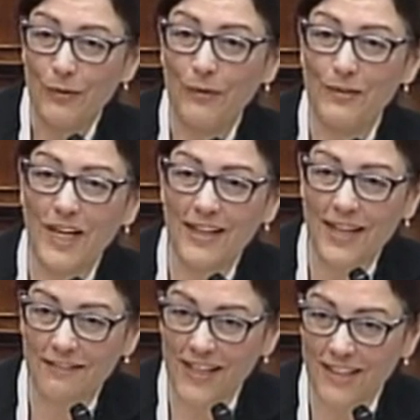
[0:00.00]
we will not
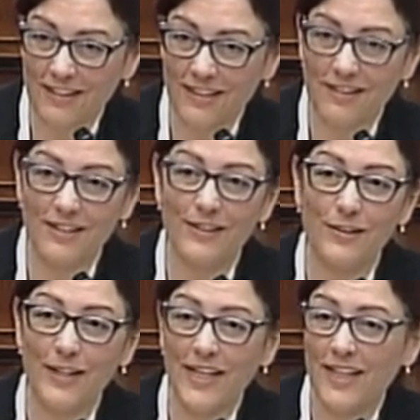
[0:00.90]
have access
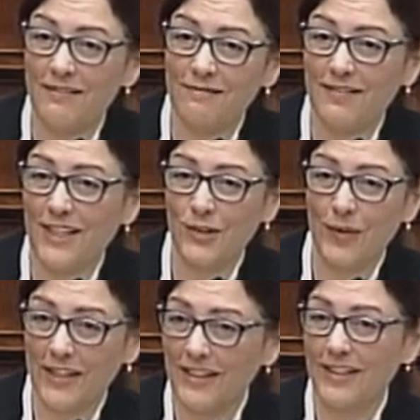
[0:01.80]
to, and that's
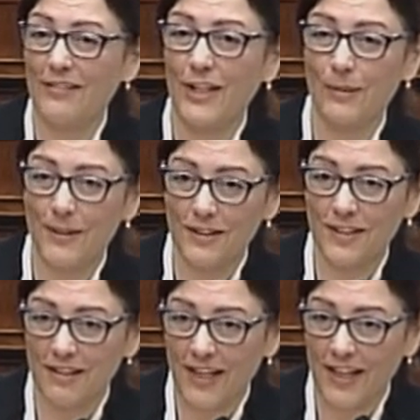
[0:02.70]
widely available
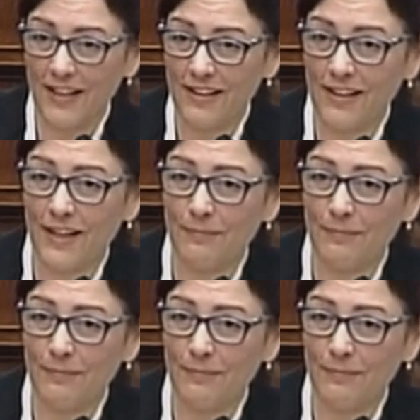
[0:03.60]
today